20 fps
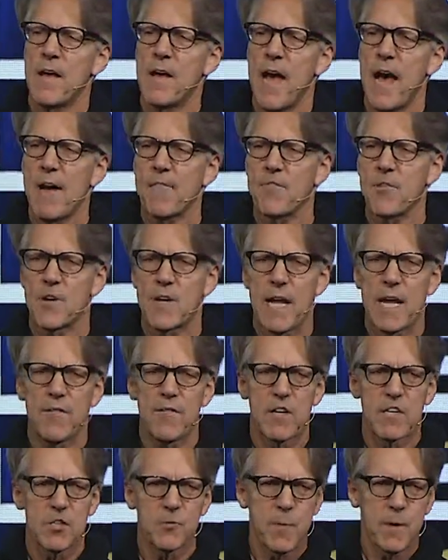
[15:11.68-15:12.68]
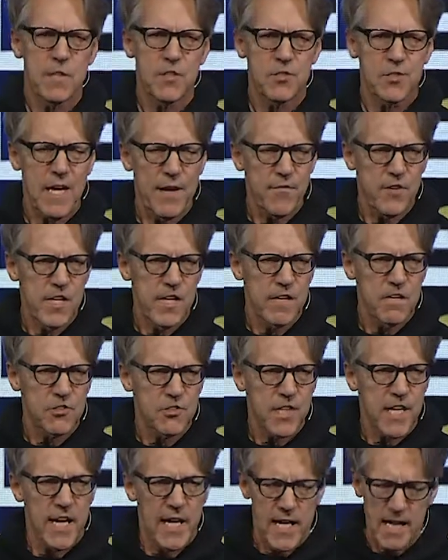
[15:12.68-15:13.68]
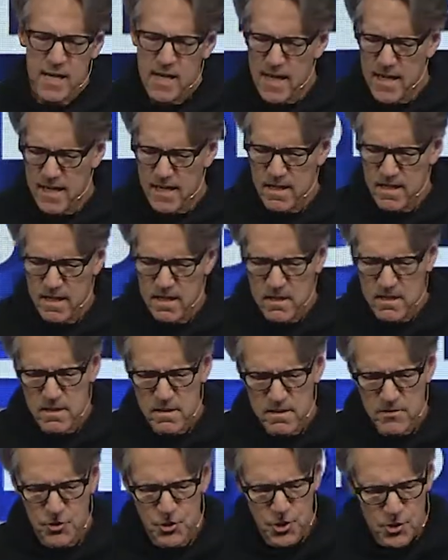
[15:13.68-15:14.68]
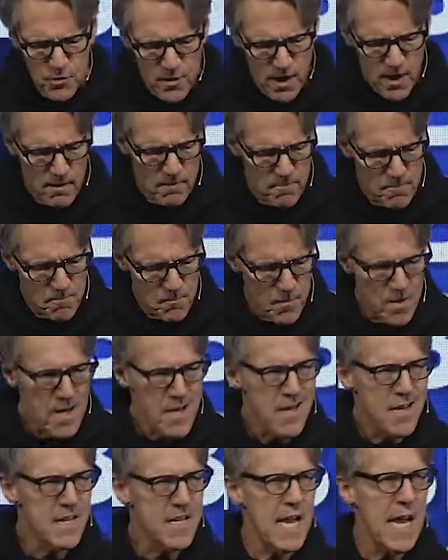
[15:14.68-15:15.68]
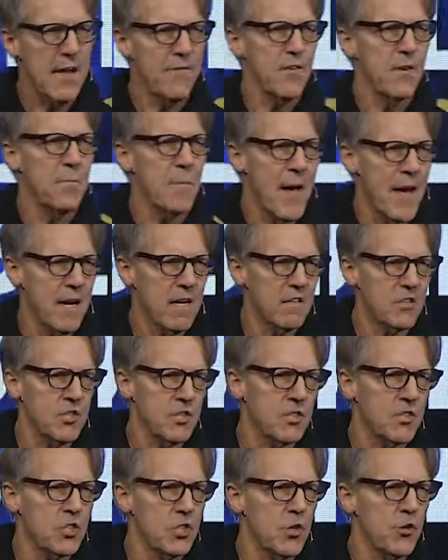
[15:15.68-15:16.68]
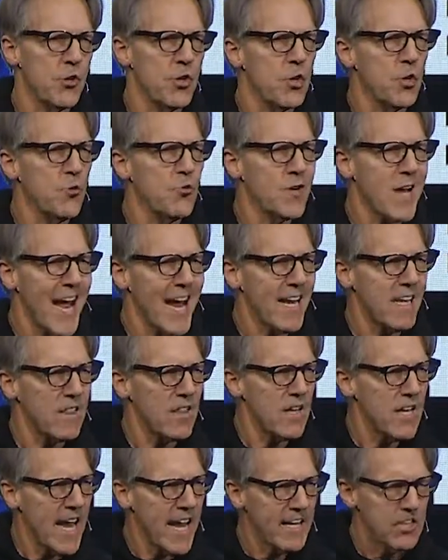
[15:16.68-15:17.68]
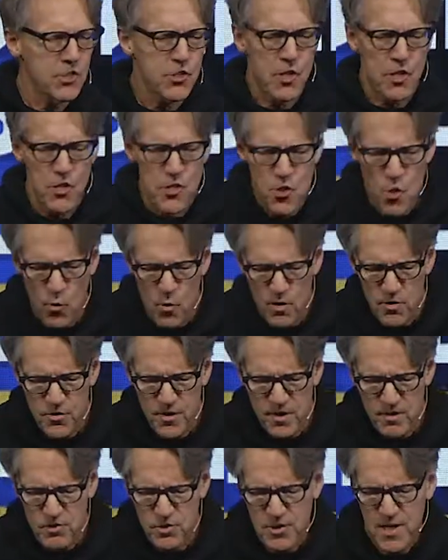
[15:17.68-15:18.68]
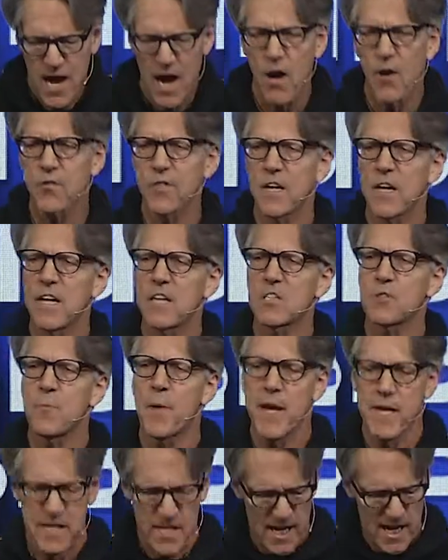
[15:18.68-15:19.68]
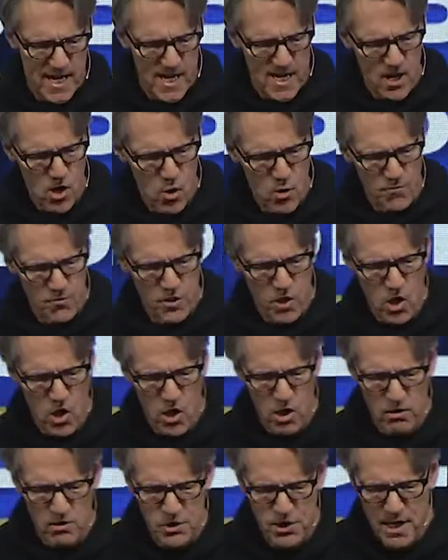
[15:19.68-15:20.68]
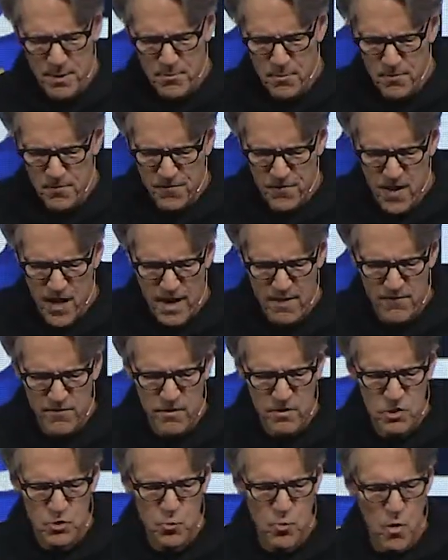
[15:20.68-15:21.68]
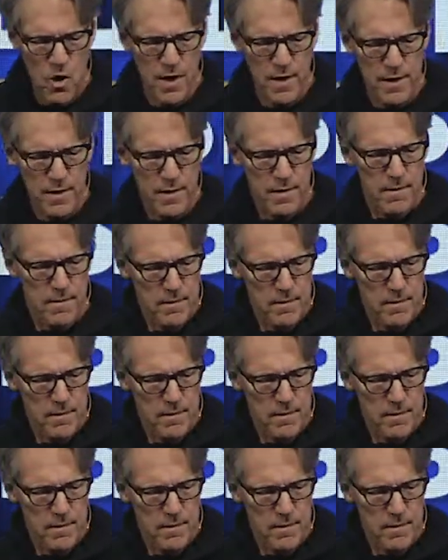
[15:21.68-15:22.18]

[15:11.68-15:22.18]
after David has been seven years king in Judah, David manages to unite the nation, north and south, and he is made king over all. Chapter five, verse one.